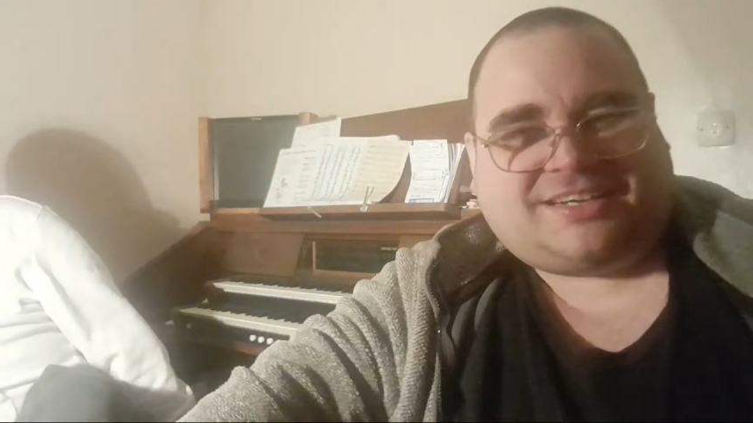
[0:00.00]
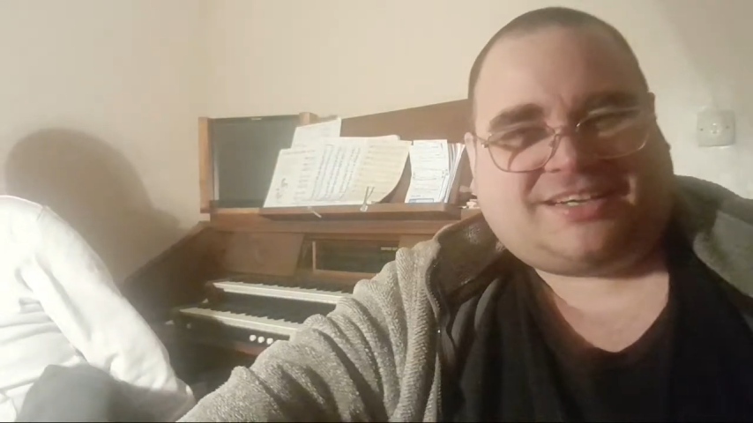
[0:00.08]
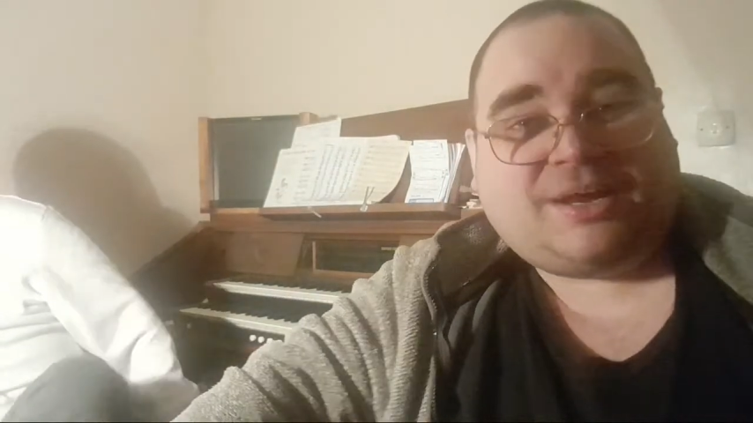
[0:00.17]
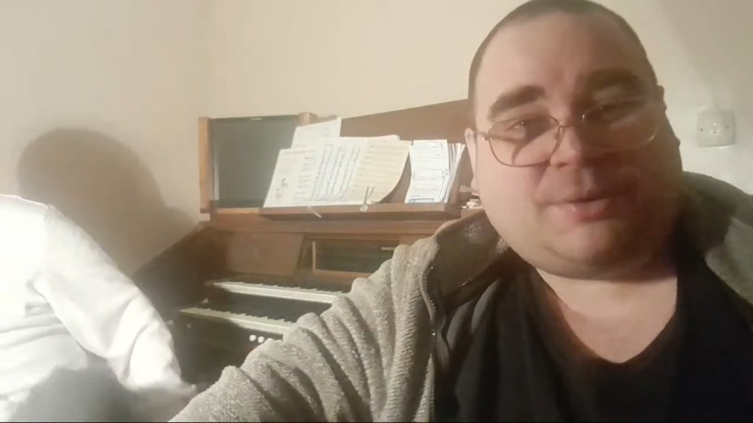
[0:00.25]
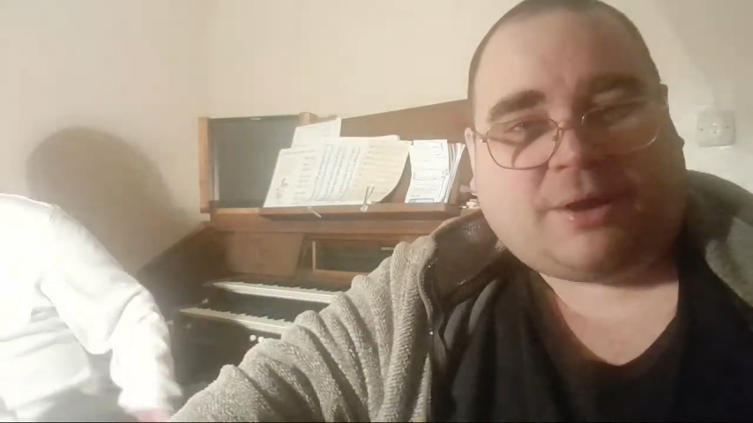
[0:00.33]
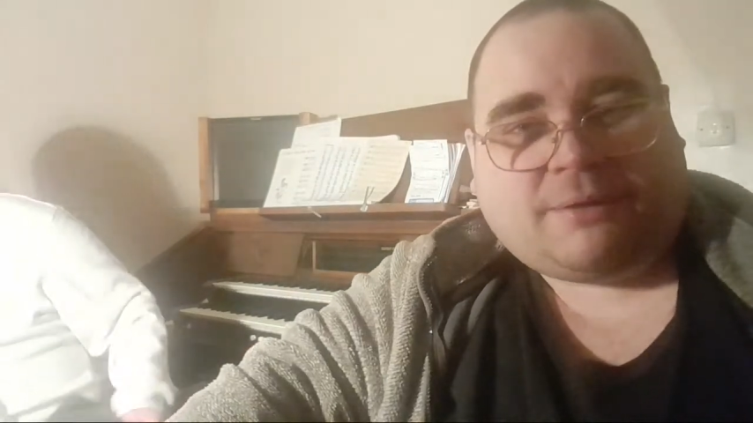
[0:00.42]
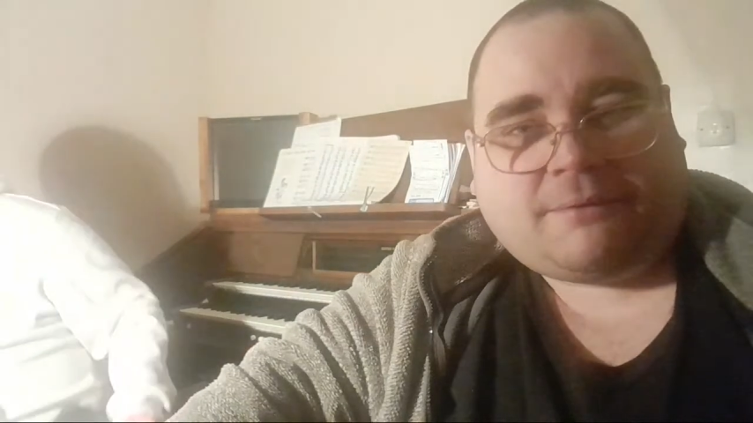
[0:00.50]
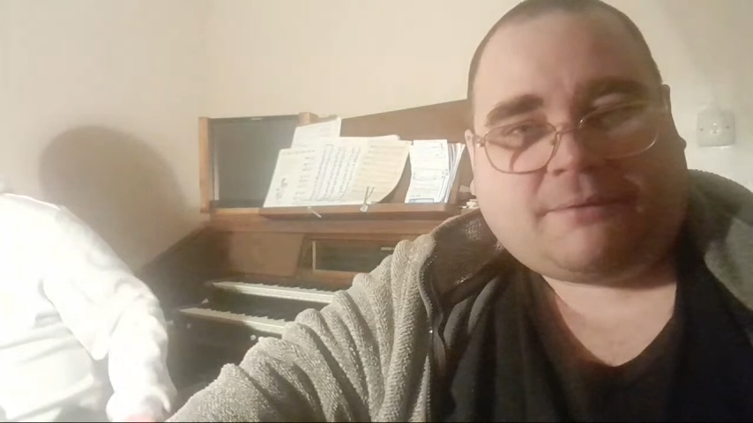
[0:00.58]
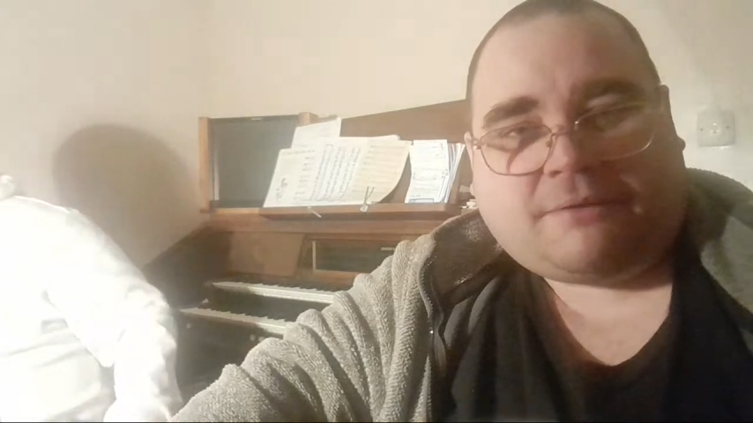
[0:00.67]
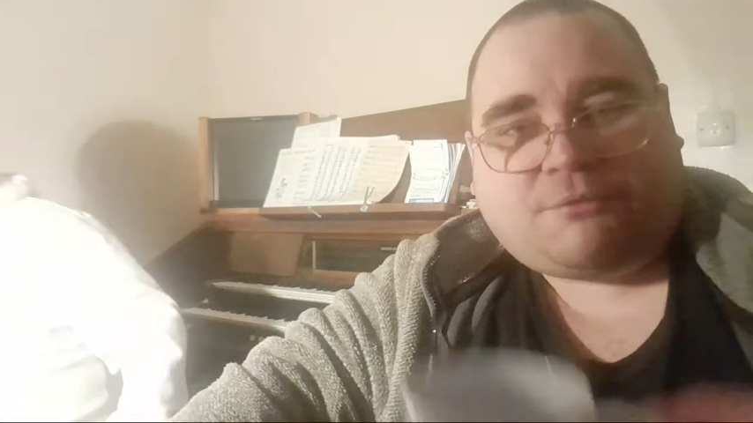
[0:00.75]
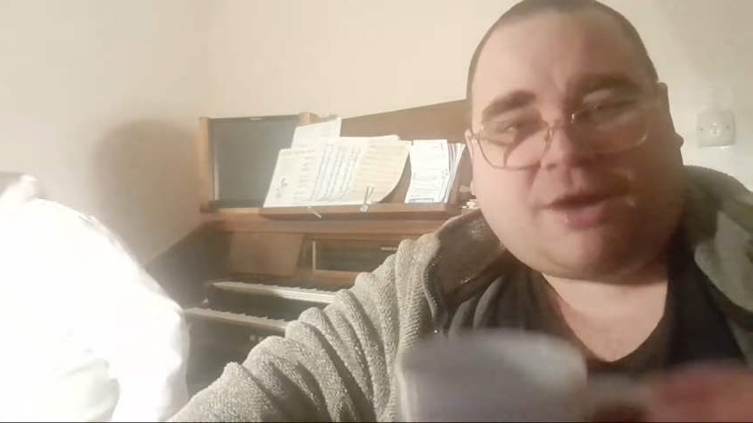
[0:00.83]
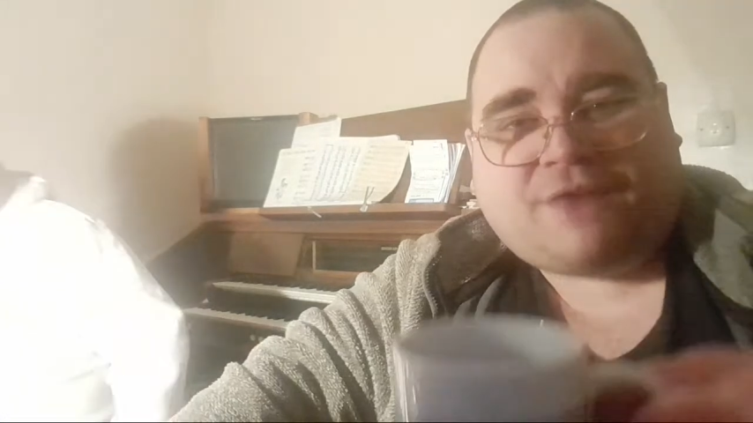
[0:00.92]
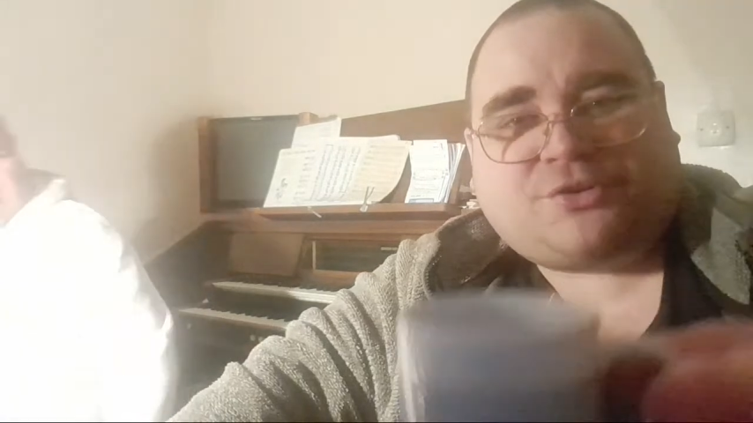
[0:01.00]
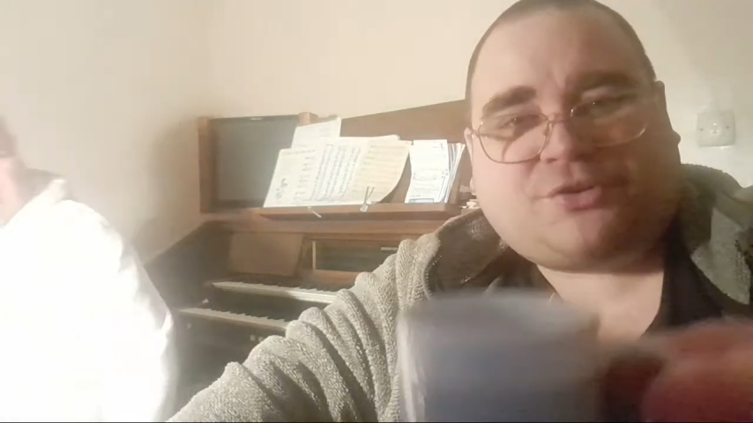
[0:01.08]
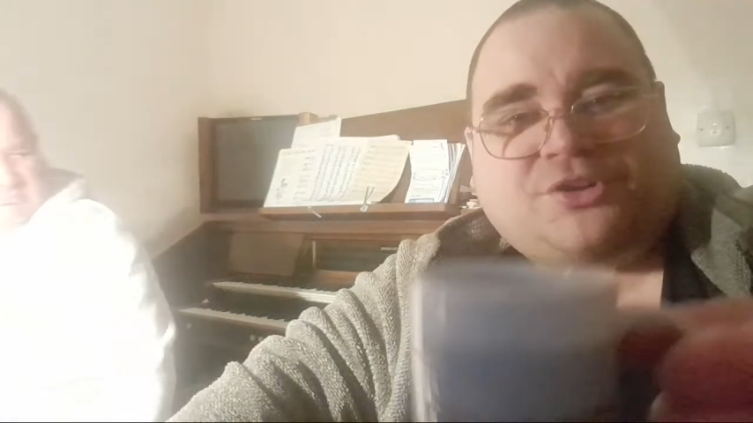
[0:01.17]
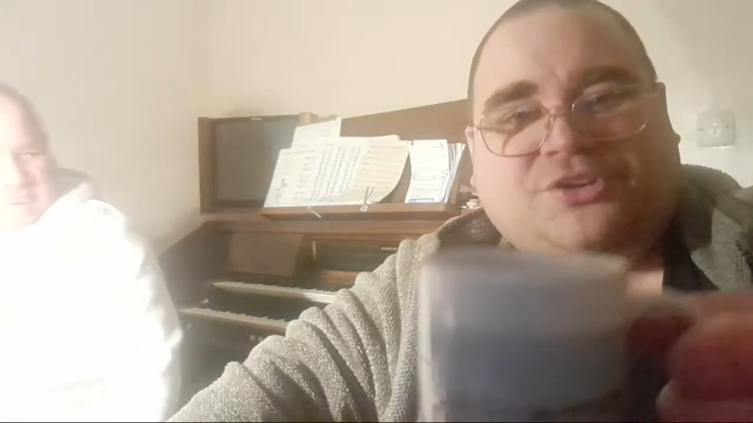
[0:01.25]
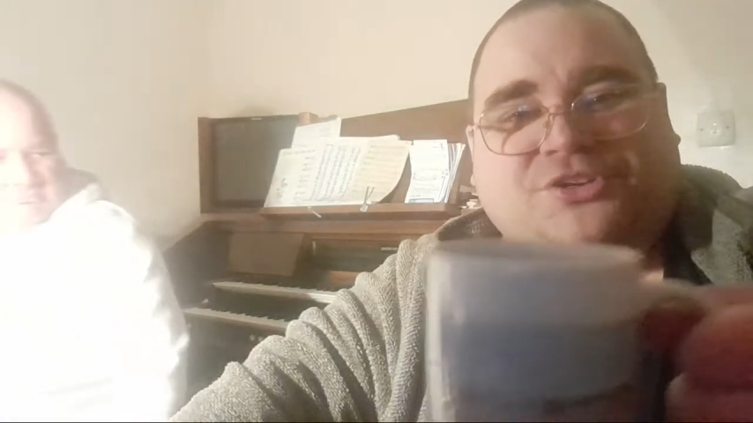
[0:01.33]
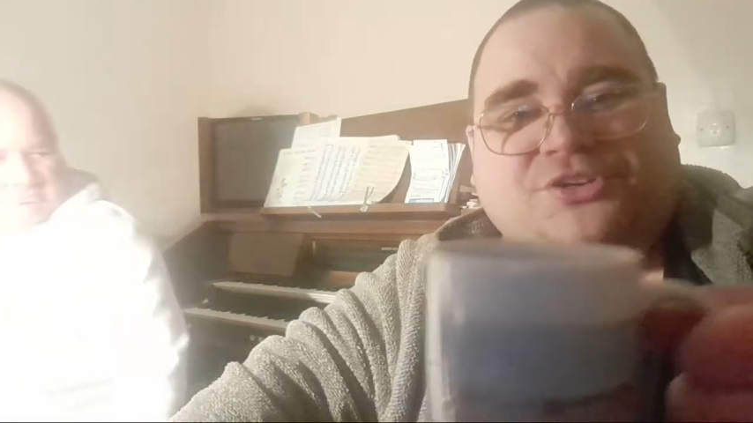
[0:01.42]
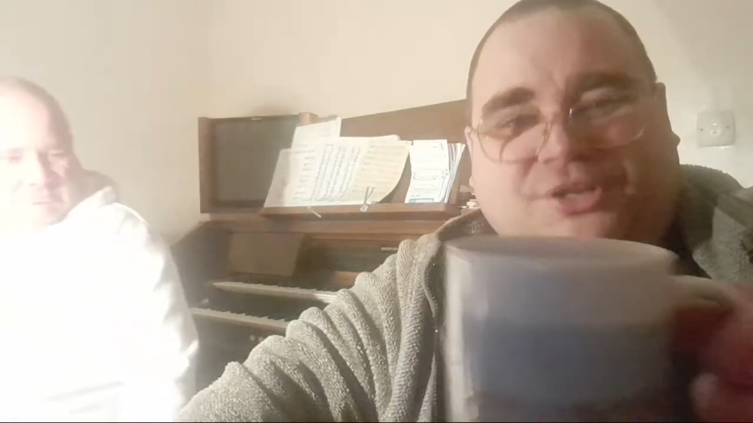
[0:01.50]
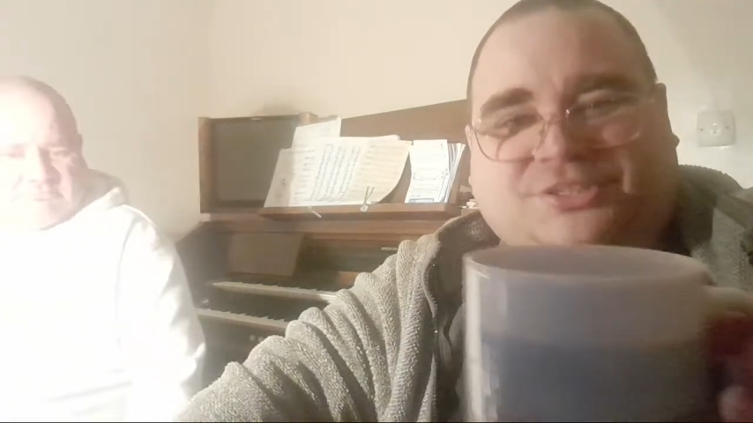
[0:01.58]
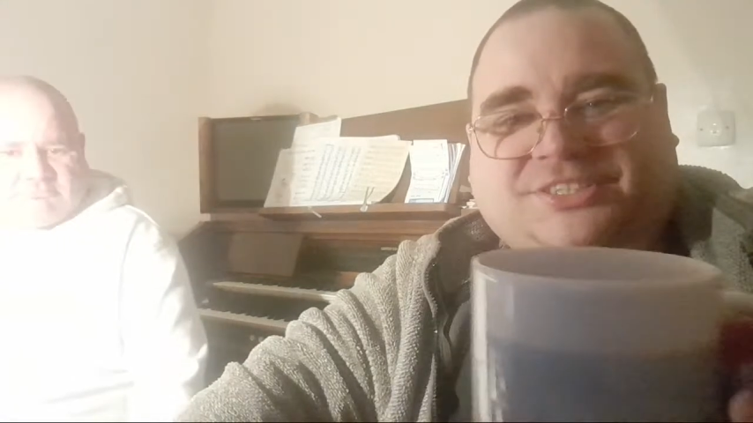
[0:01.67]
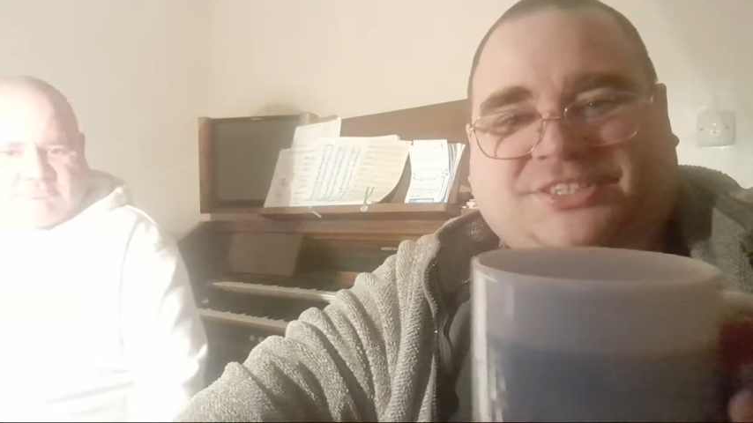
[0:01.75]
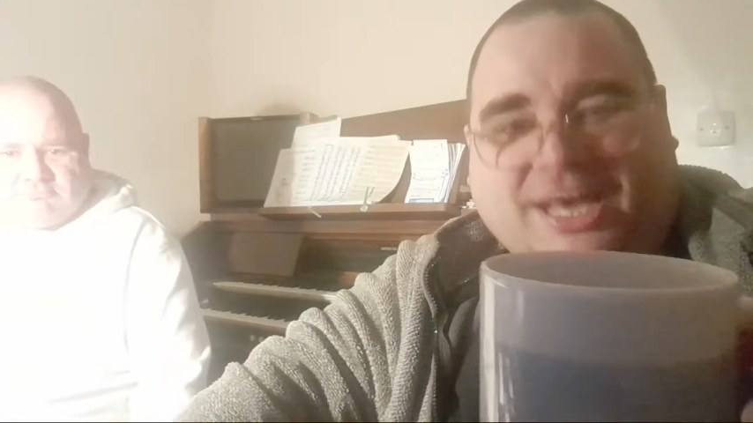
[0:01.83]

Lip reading: rather than use